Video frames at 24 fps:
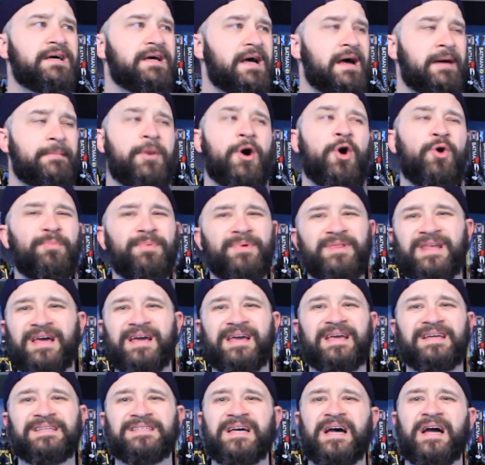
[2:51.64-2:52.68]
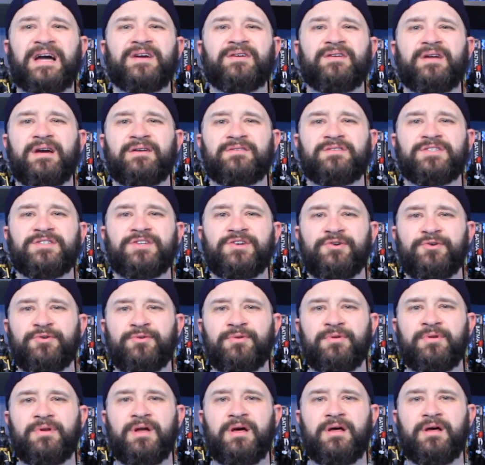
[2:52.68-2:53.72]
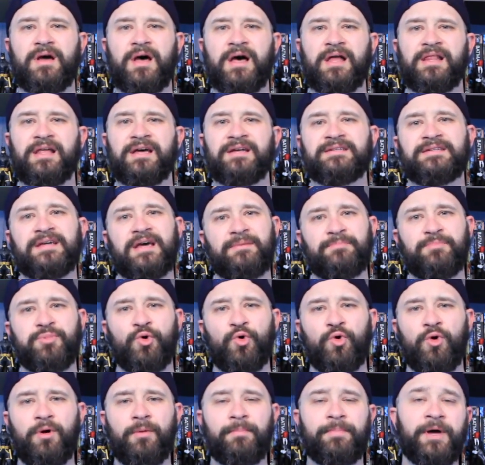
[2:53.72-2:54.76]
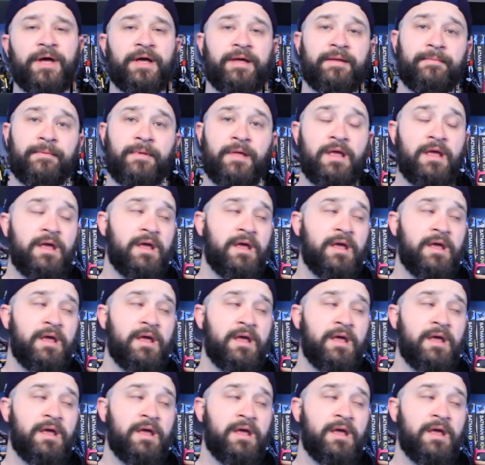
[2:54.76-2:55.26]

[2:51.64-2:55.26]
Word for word: I'm hoping that gets ironed out soon, a la Deadpool, but,